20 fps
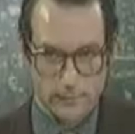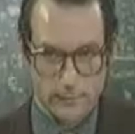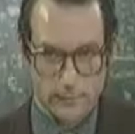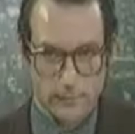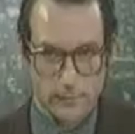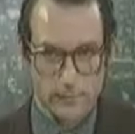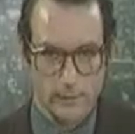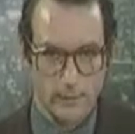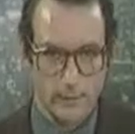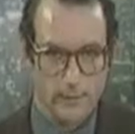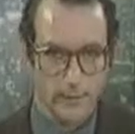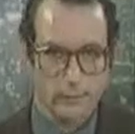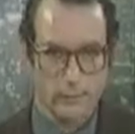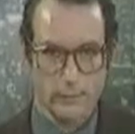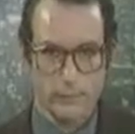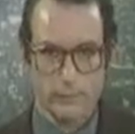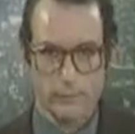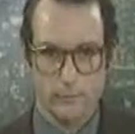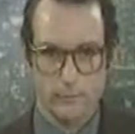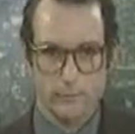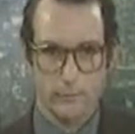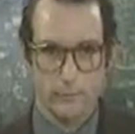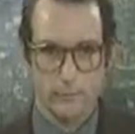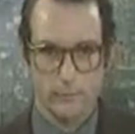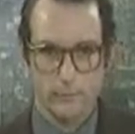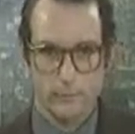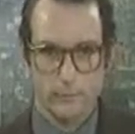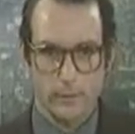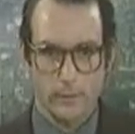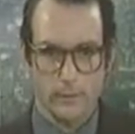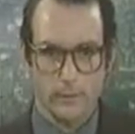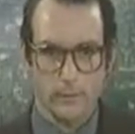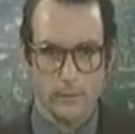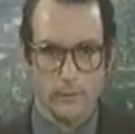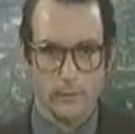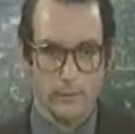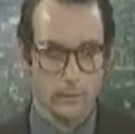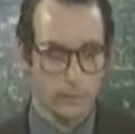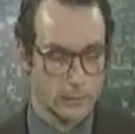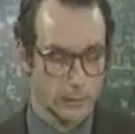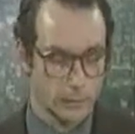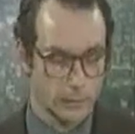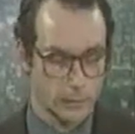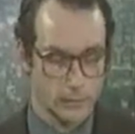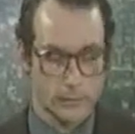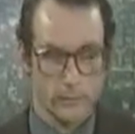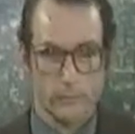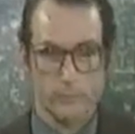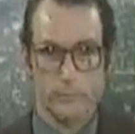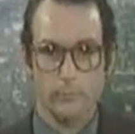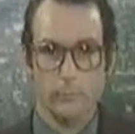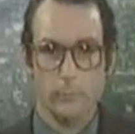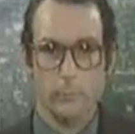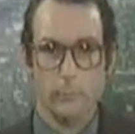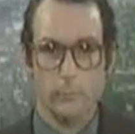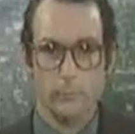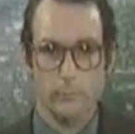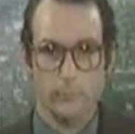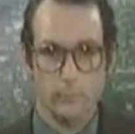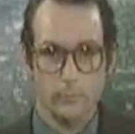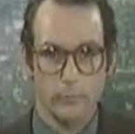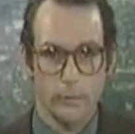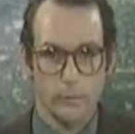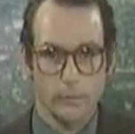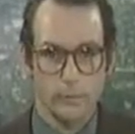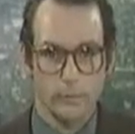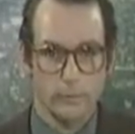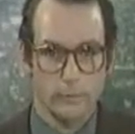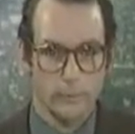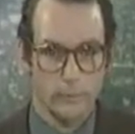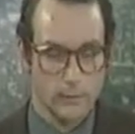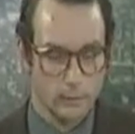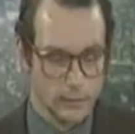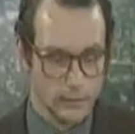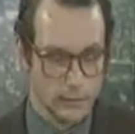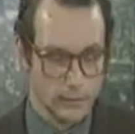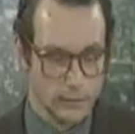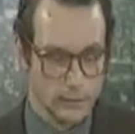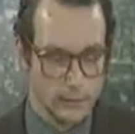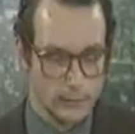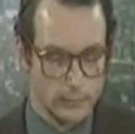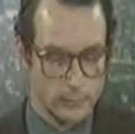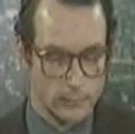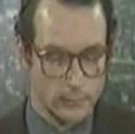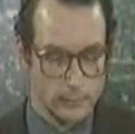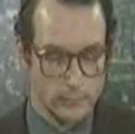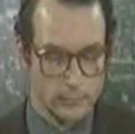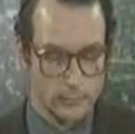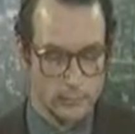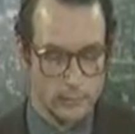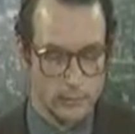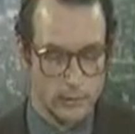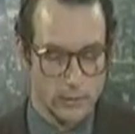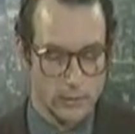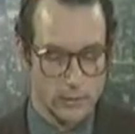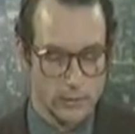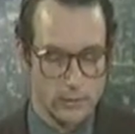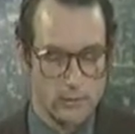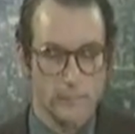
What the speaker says: contrary to what we may think, because our present economic situation,